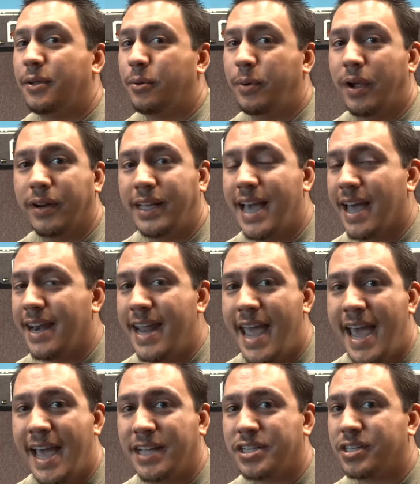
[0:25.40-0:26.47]
We already got
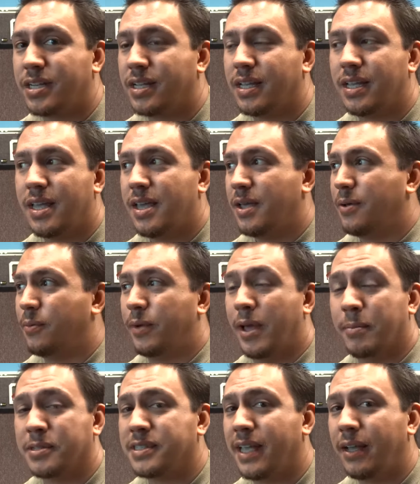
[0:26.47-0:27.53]
Nash. We
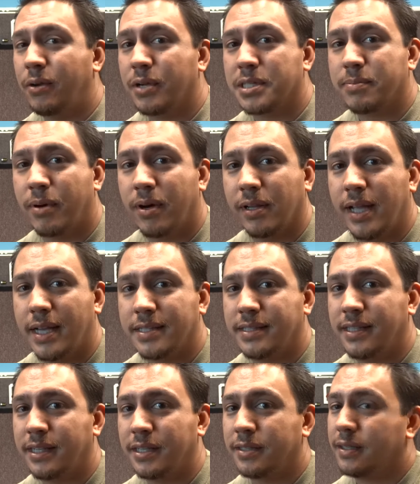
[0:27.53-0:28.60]
almost had Chris Paul last
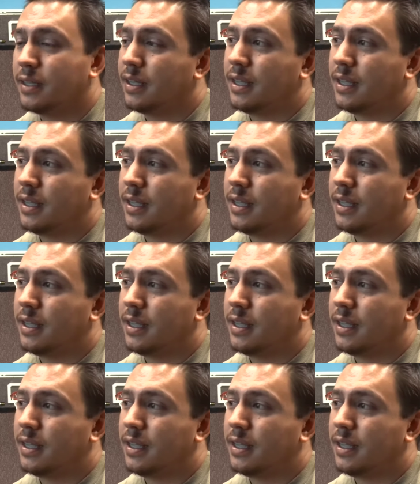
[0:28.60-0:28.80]
year